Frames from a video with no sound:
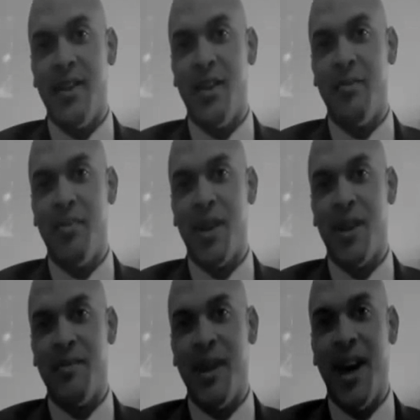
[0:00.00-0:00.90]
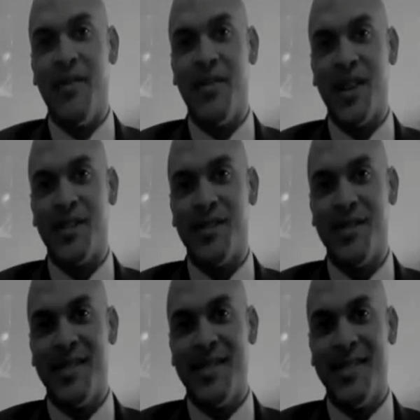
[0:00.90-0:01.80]
you don't pick up nonfiction,
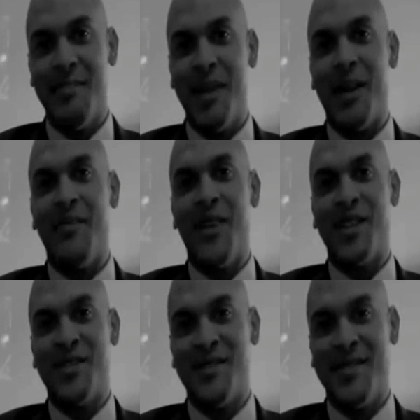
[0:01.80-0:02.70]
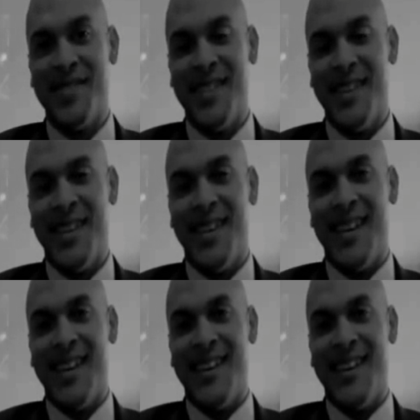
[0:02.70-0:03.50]
you pick up fiction.